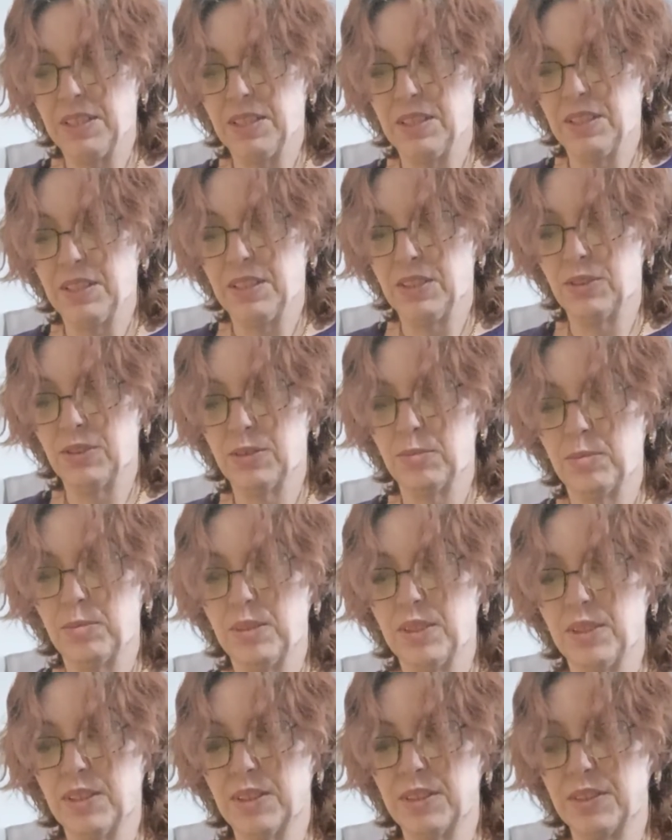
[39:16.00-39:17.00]
Just
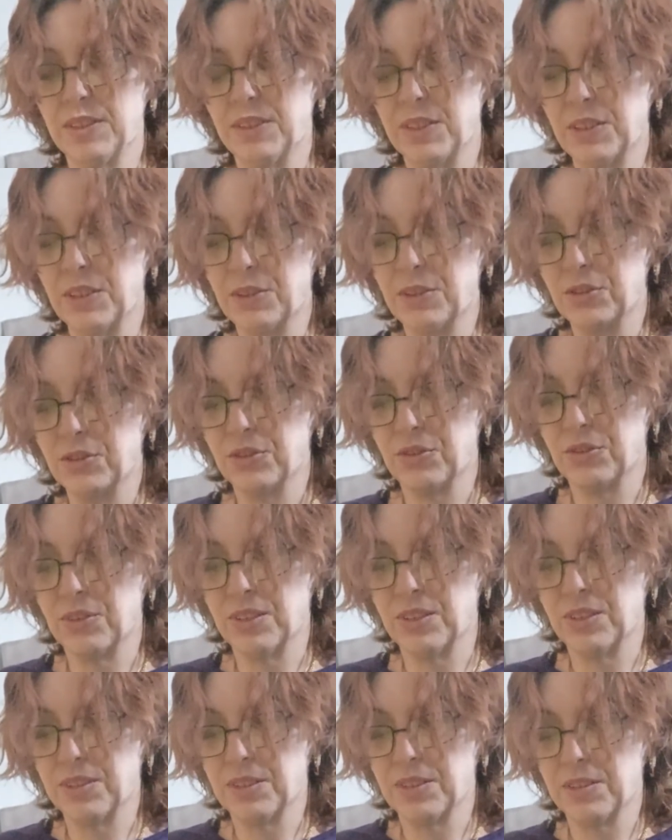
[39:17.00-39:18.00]
because they're
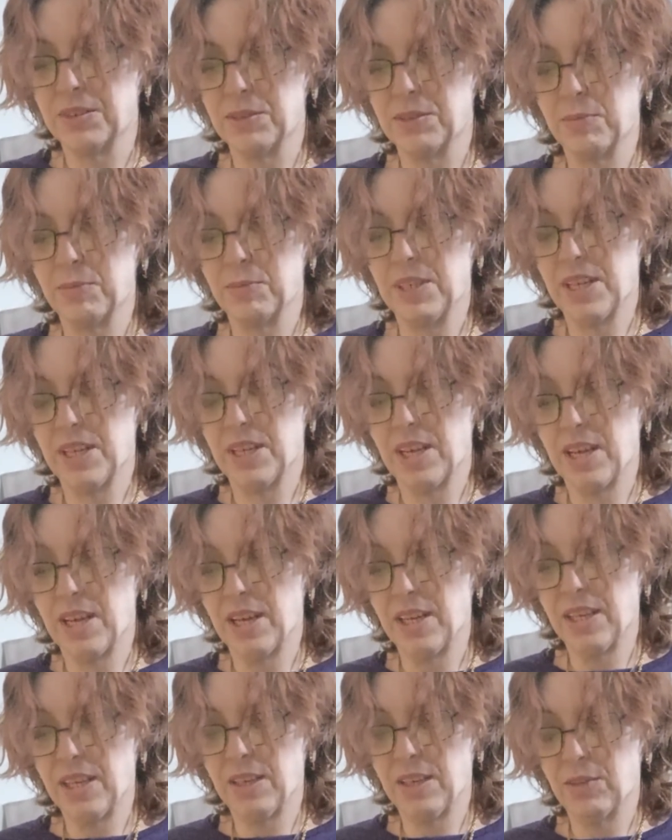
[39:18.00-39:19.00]
stressed doesn't mean I
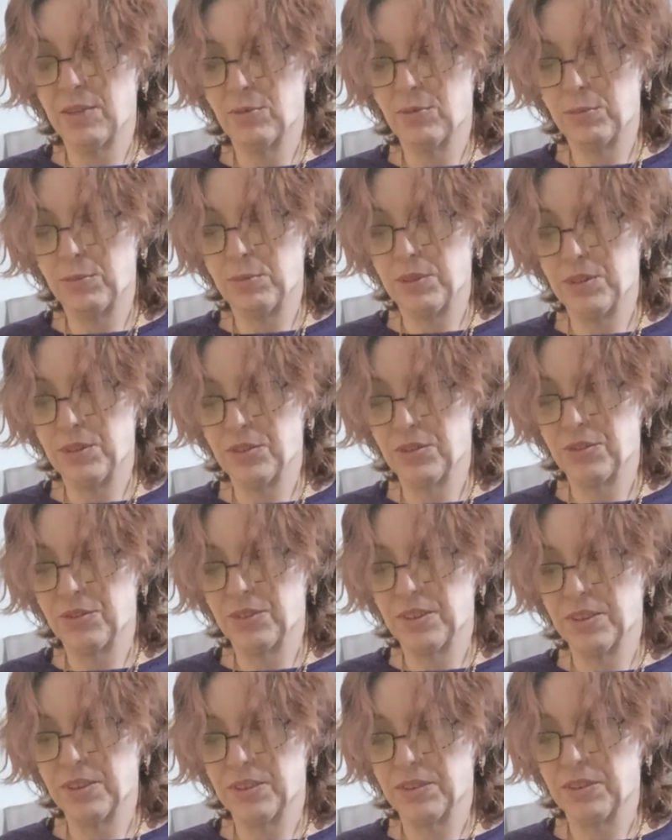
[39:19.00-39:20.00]
have to be
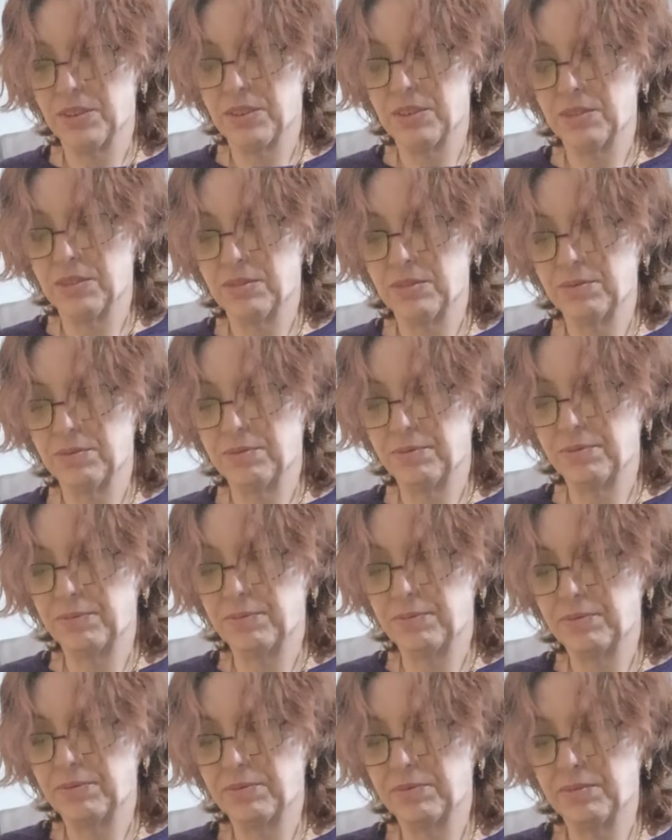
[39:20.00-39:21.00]
stressed.
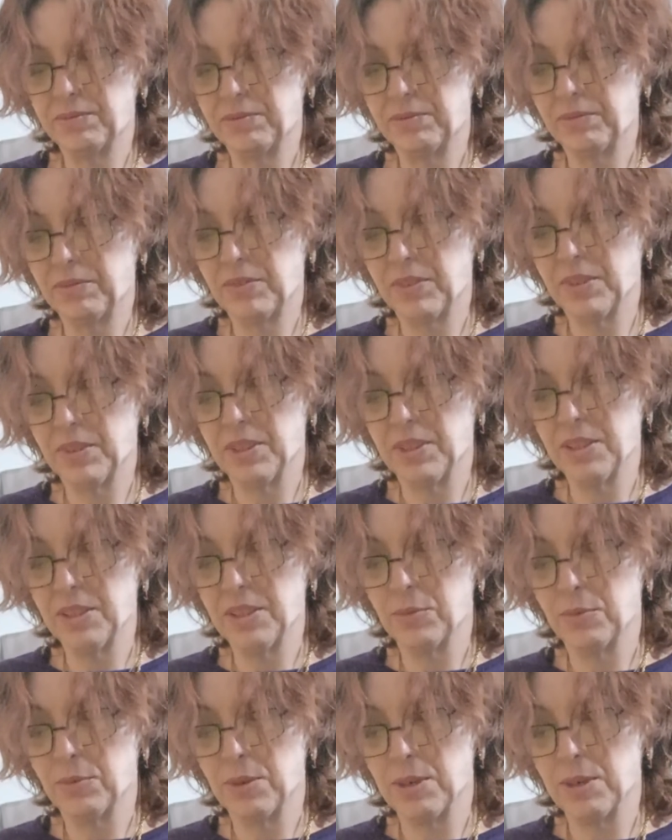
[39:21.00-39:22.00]
That's
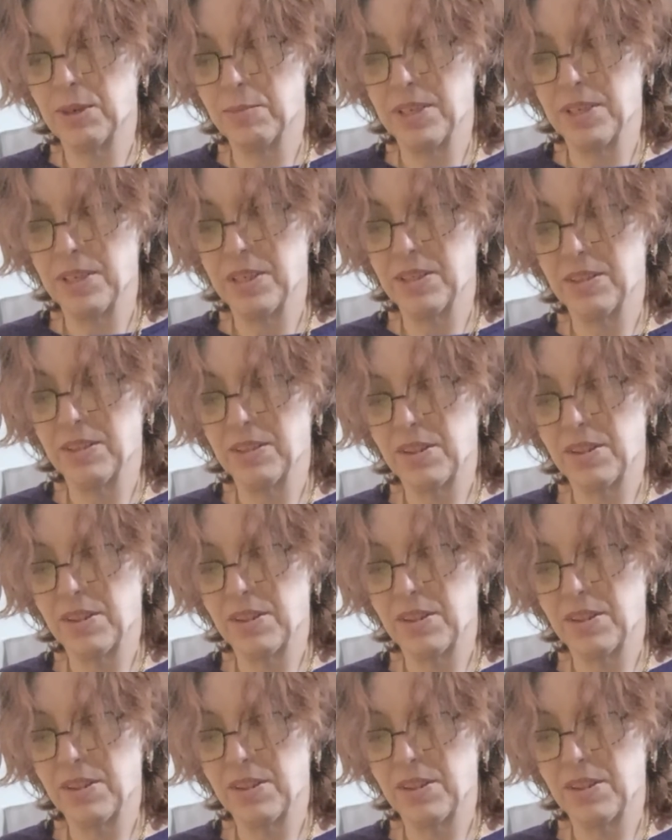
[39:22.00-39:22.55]
where I'm at.